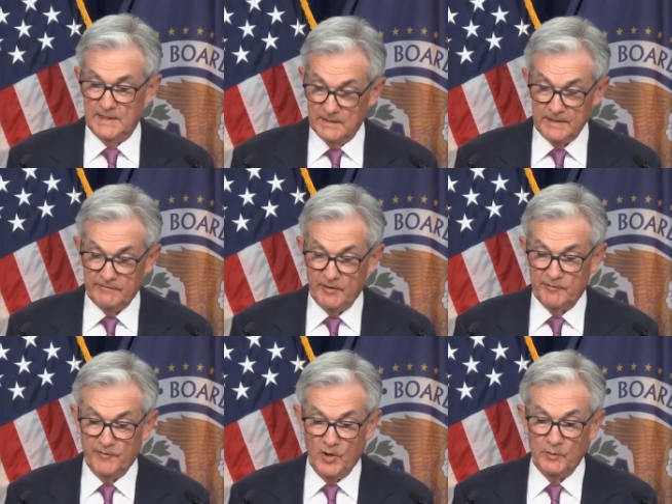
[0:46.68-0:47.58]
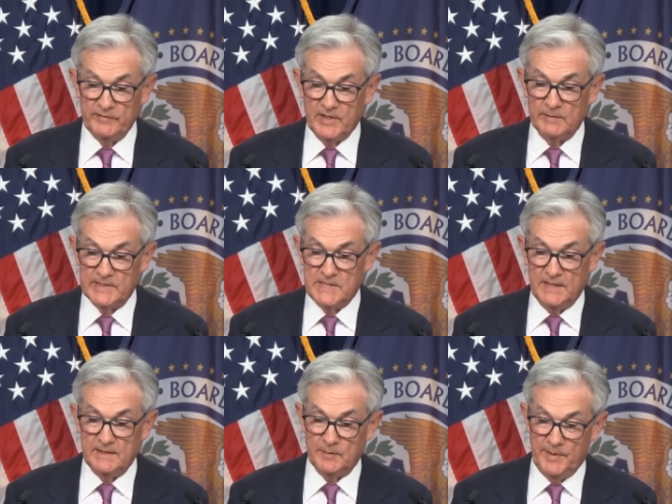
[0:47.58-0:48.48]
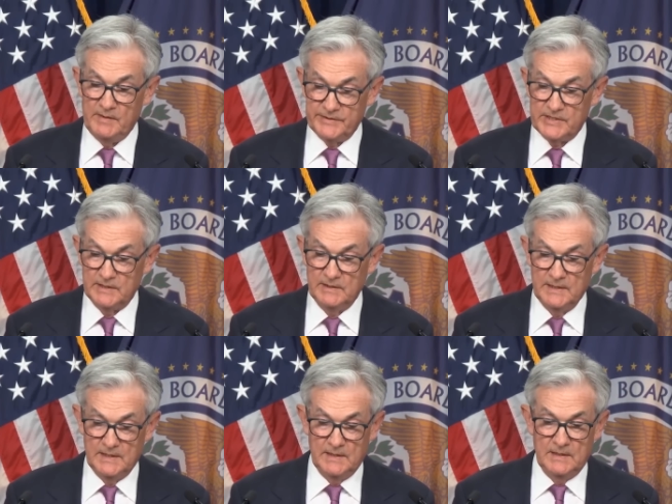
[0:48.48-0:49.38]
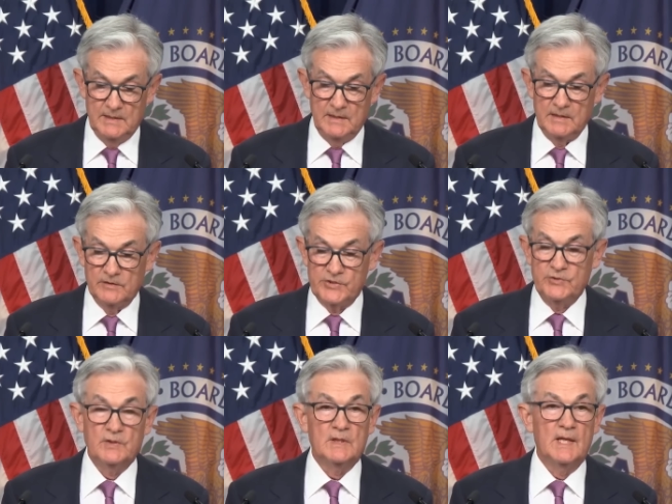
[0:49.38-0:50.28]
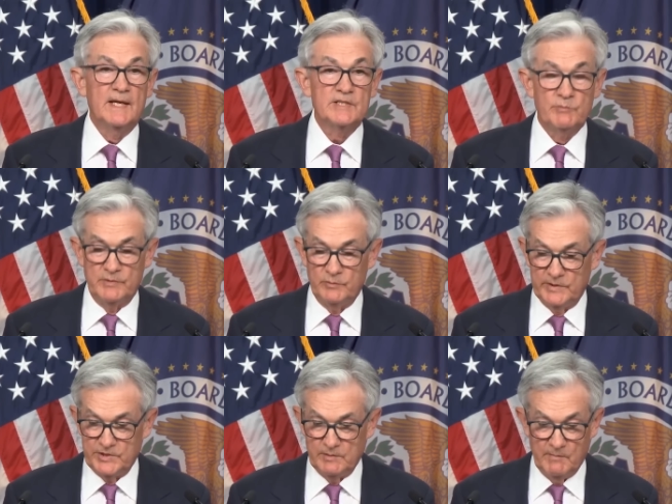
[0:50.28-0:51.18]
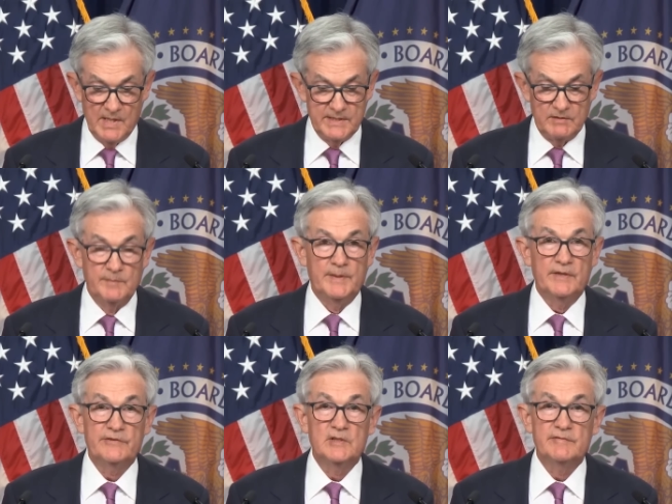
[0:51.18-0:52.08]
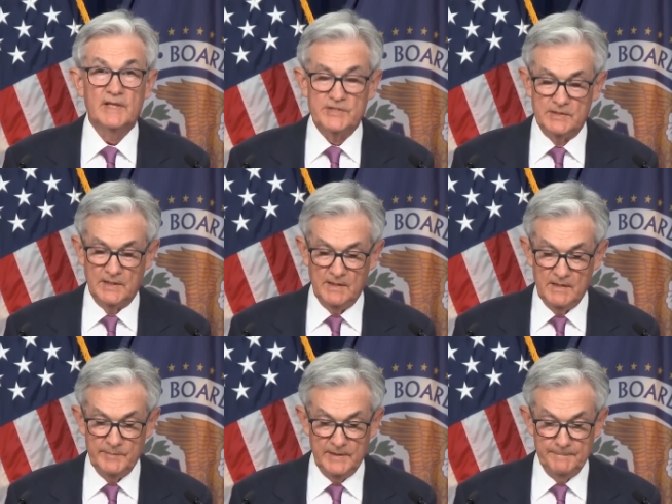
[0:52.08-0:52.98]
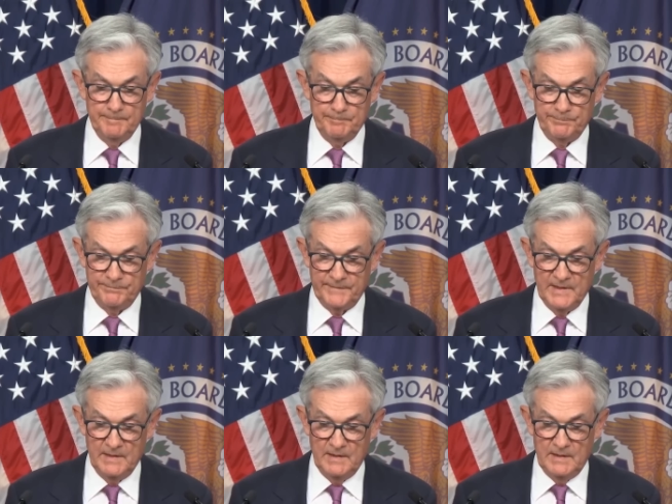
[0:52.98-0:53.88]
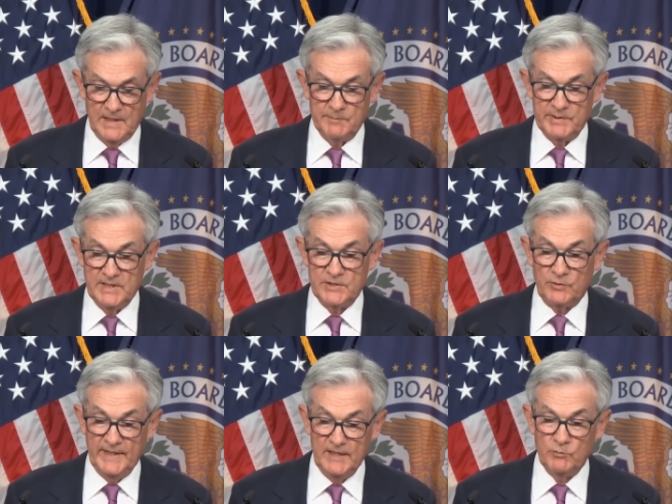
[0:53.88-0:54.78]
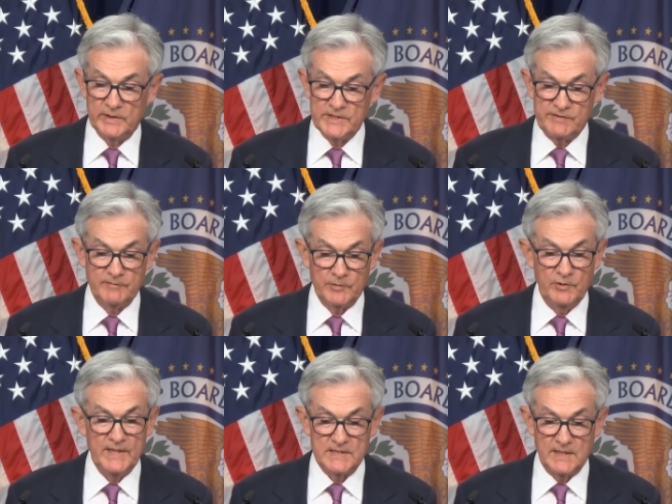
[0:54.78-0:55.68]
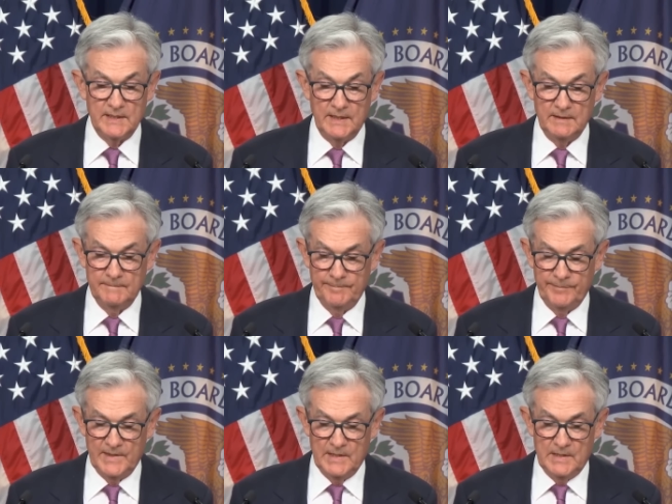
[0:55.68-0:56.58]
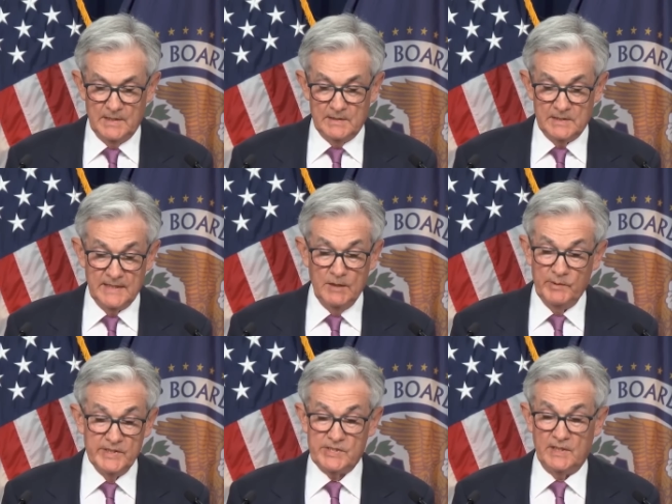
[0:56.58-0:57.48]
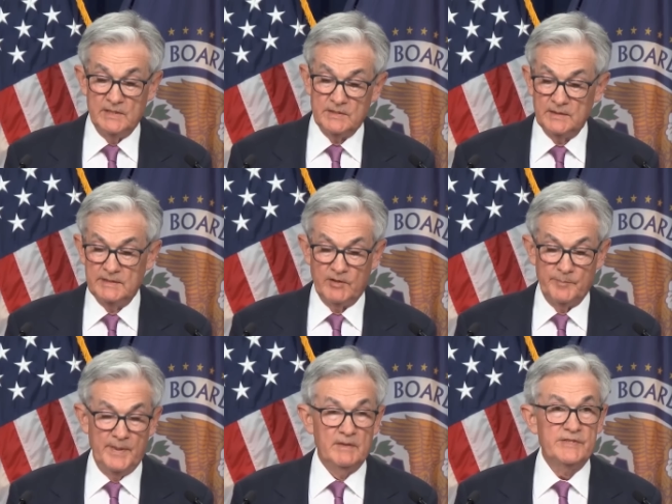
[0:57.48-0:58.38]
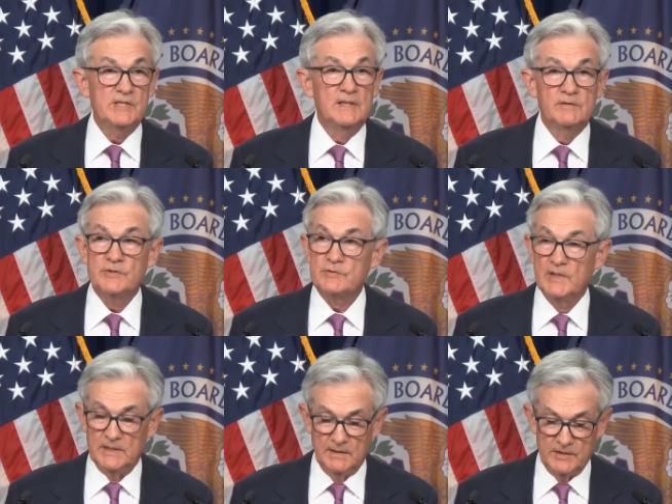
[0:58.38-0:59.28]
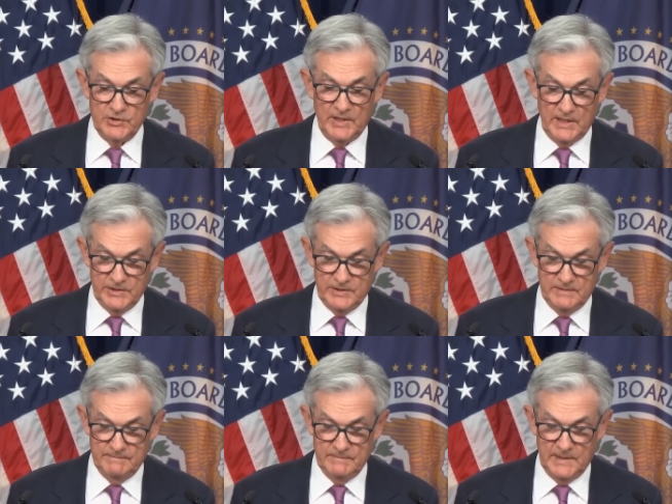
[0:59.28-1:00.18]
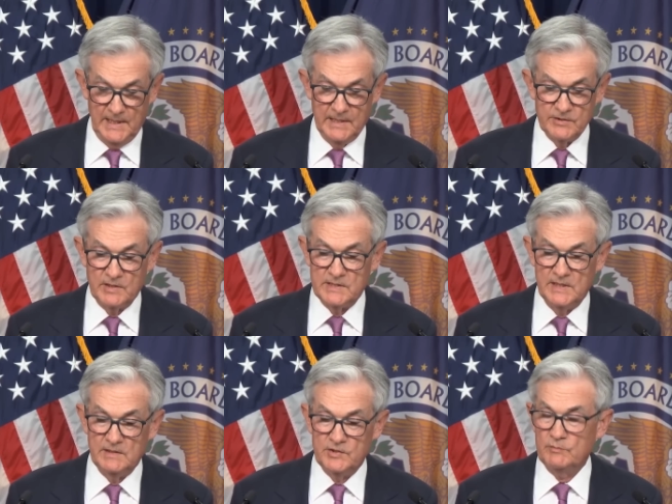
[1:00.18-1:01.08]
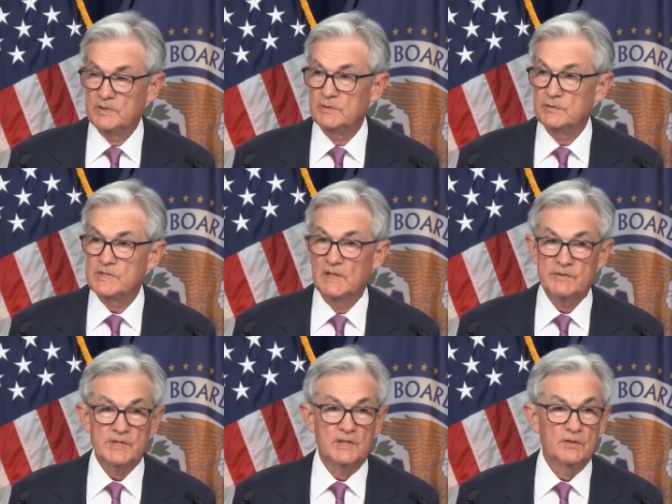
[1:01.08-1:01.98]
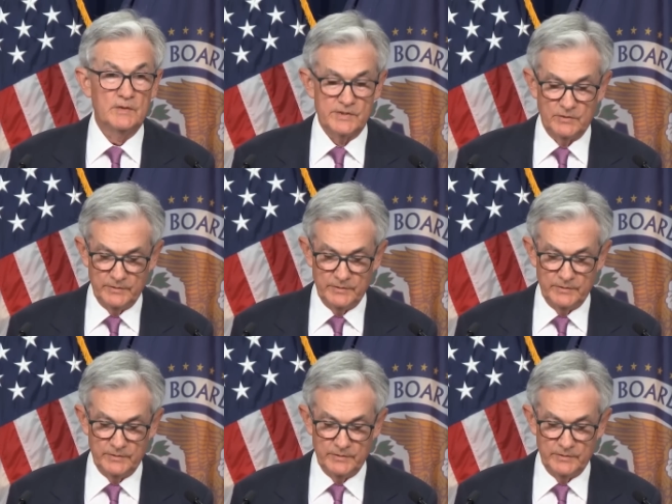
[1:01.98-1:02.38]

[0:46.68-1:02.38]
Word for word: In light of how far we've come in tightening policy, the uncertain lags with which monetary policy affects the economy, and potential headwinds from credit tightening, today we decided to leave our policy interest rate unchanged and to continue to reduce our securities